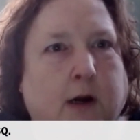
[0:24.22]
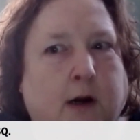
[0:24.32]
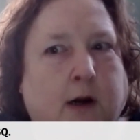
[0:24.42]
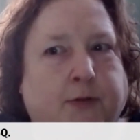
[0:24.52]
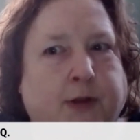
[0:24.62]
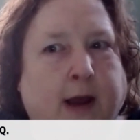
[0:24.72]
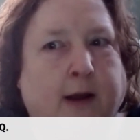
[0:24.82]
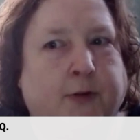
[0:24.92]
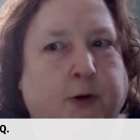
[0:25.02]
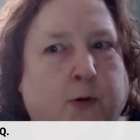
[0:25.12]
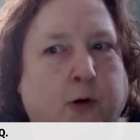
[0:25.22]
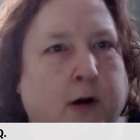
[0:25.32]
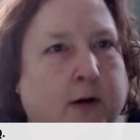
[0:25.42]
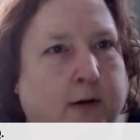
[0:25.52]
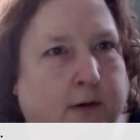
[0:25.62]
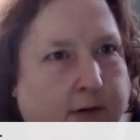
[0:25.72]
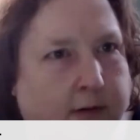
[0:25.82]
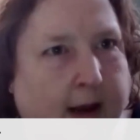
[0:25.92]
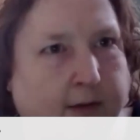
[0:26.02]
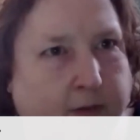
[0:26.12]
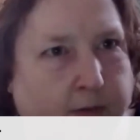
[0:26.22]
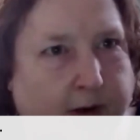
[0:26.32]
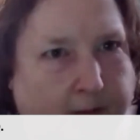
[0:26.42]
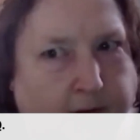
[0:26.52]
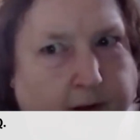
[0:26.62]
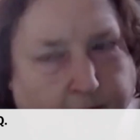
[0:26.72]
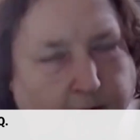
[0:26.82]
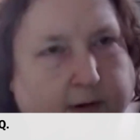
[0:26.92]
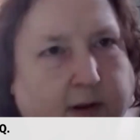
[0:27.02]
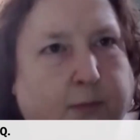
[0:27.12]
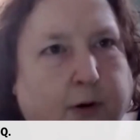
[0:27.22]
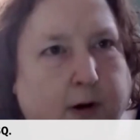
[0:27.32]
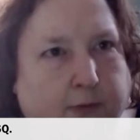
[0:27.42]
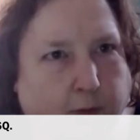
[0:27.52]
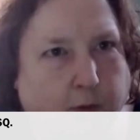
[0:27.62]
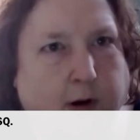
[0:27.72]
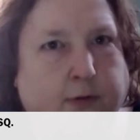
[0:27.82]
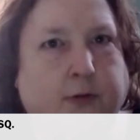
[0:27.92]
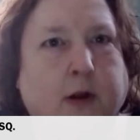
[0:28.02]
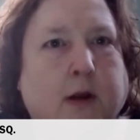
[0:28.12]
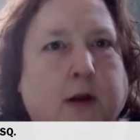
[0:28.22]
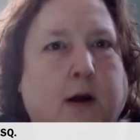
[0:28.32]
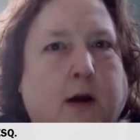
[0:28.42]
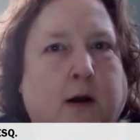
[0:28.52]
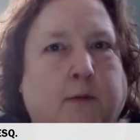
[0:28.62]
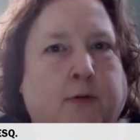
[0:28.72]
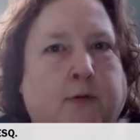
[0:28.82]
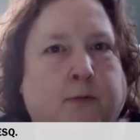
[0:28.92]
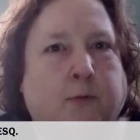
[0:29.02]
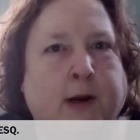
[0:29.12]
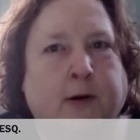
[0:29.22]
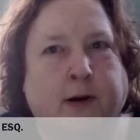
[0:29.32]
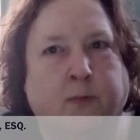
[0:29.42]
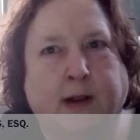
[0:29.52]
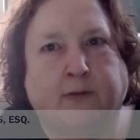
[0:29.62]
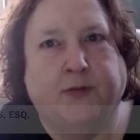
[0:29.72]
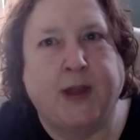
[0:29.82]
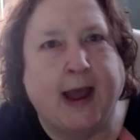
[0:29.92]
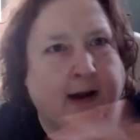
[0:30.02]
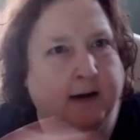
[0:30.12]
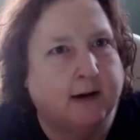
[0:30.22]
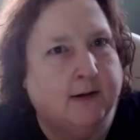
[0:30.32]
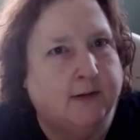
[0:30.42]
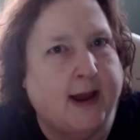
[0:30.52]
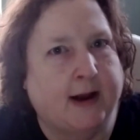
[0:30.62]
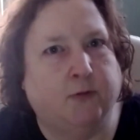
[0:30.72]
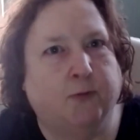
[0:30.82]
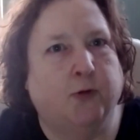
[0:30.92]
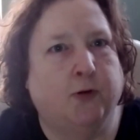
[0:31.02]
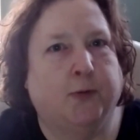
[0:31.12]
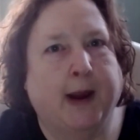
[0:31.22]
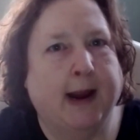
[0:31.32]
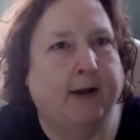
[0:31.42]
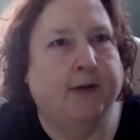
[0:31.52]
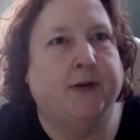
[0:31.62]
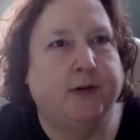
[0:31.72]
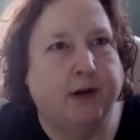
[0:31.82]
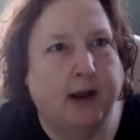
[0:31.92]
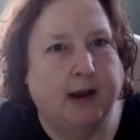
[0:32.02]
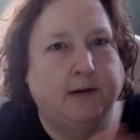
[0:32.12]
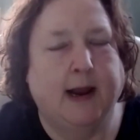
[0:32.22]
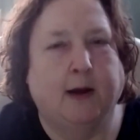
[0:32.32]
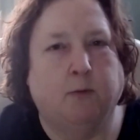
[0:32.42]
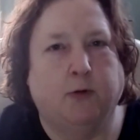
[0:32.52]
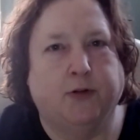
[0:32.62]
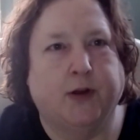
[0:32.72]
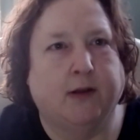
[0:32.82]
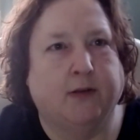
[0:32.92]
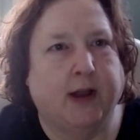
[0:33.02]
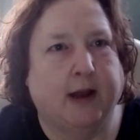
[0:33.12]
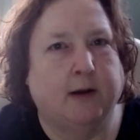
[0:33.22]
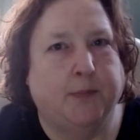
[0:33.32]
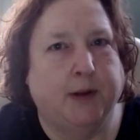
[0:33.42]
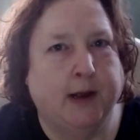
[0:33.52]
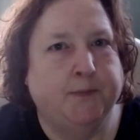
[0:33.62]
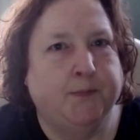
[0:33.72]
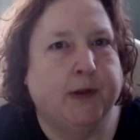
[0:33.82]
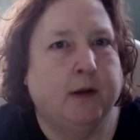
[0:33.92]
that the court has, the folks have put forth. We don't expect that exact rule to pass, and Dan will discuss that in a bit.